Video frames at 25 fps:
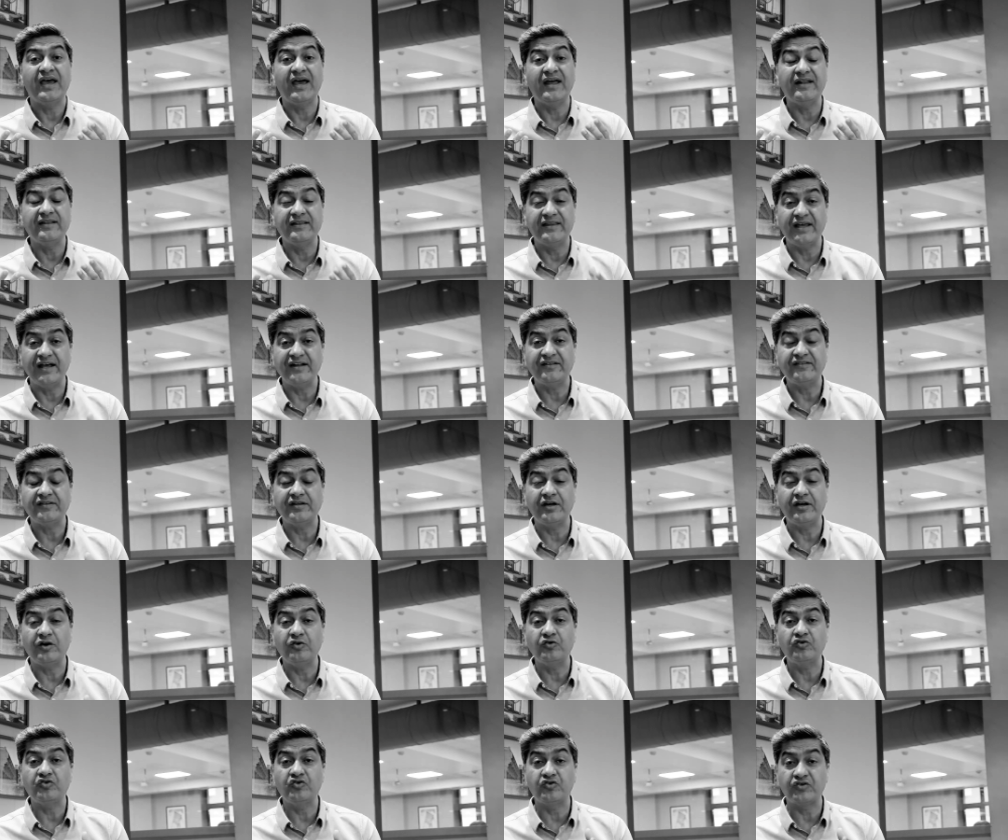And that's
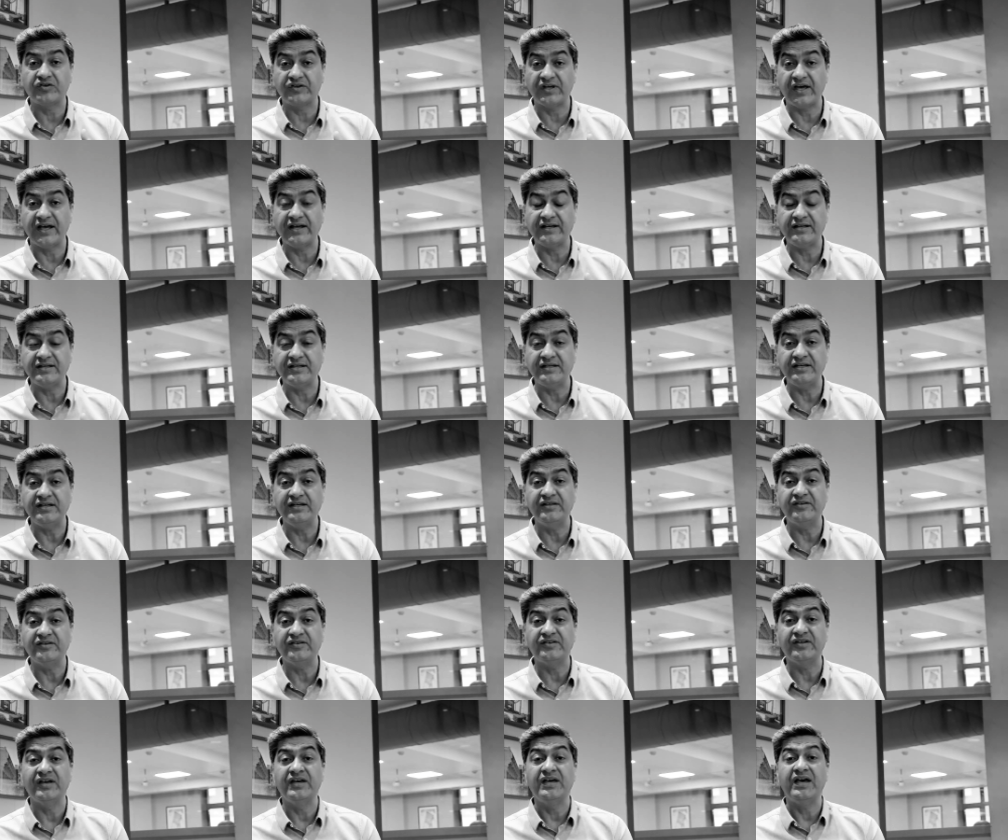how
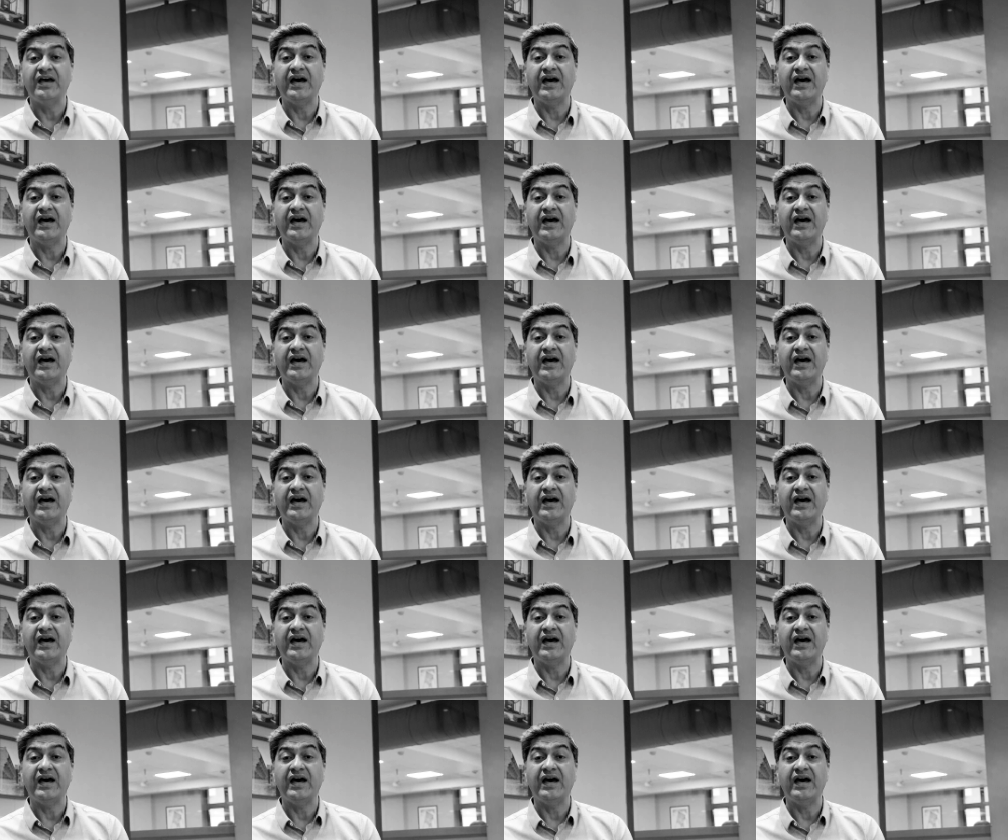societies